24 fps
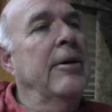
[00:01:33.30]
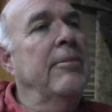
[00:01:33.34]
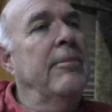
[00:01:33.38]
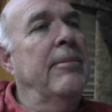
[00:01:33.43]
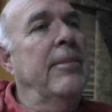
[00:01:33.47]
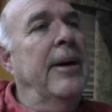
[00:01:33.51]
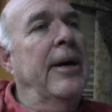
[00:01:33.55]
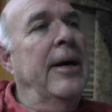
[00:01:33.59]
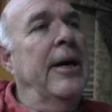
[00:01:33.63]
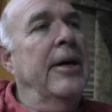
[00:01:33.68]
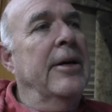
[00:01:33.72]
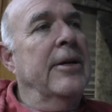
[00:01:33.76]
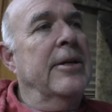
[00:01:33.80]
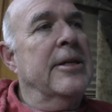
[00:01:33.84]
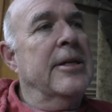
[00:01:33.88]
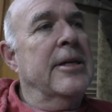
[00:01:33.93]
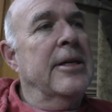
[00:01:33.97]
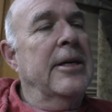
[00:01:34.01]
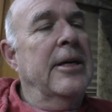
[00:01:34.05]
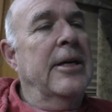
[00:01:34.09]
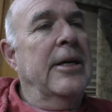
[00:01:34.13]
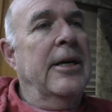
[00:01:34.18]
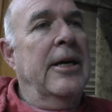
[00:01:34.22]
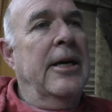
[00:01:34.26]
But,
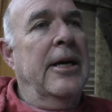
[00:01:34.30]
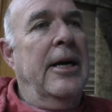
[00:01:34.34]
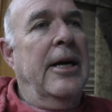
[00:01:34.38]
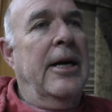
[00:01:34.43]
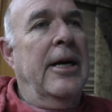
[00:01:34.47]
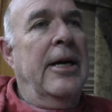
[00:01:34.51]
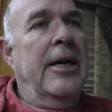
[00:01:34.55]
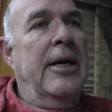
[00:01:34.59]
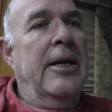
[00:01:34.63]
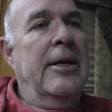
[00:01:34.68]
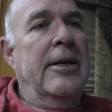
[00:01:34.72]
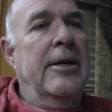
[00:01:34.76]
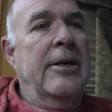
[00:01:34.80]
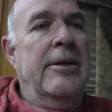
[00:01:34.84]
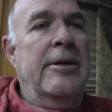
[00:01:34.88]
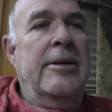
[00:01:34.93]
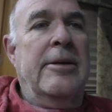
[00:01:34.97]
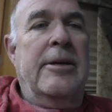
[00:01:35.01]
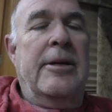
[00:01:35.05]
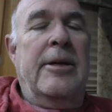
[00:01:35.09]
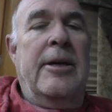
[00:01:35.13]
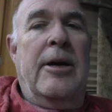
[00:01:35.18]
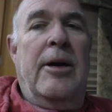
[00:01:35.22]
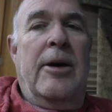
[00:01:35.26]
uh,
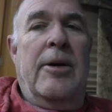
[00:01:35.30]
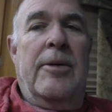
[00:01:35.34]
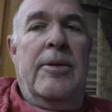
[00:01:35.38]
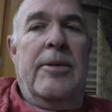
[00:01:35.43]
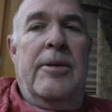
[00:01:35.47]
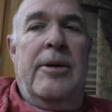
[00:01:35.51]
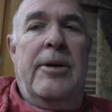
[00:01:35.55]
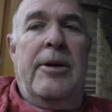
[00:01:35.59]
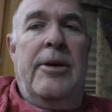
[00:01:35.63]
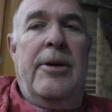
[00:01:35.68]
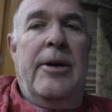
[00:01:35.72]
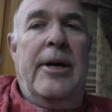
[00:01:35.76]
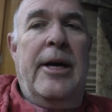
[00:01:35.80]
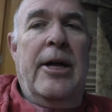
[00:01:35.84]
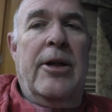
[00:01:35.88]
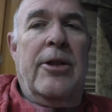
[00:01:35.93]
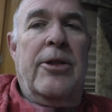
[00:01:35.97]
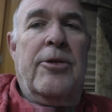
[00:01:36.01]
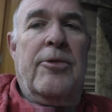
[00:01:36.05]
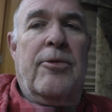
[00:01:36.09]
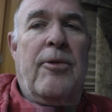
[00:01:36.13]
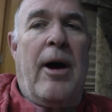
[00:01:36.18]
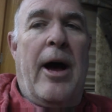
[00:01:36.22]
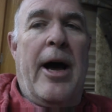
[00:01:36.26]
you know, you get
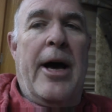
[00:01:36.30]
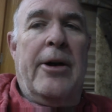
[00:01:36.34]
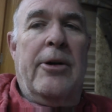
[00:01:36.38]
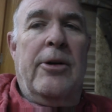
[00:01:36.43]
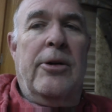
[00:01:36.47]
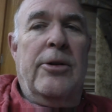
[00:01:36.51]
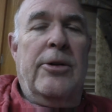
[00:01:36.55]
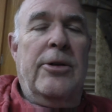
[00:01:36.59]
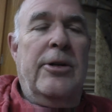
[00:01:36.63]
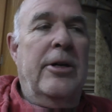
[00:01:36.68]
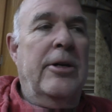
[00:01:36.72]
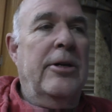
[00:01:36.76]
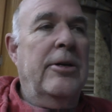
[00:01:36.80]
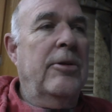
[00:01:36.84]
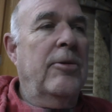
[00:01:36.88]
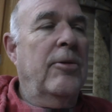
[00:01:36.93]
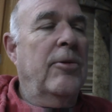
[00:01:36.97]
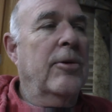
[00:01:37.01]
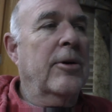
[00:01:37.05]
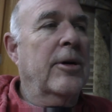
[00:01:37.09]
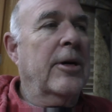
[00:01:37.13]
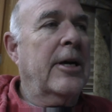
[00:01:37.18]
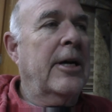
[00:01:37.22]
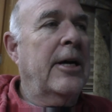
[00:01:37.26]
throttled
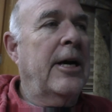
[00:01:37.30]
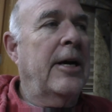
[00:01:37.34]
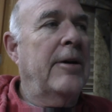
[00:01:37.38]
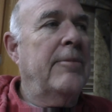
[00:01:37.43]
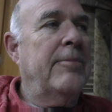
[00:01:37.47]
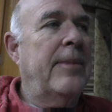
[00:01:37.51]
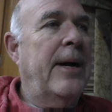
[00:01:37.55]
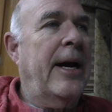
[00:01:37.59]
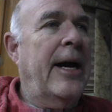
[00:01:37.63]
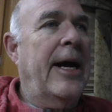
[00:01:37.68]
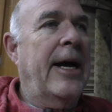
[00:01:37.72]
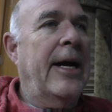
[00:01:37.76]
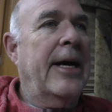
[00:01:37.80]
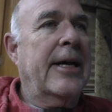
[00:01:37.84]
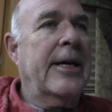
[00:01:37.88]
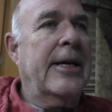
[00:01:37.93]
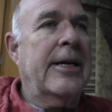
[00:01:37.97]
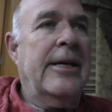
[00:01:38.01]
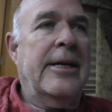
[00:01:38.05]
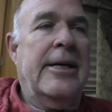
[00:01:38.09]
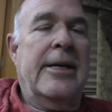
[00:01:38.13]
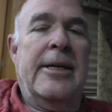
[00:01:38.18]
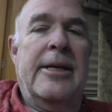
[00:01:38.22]
or cut back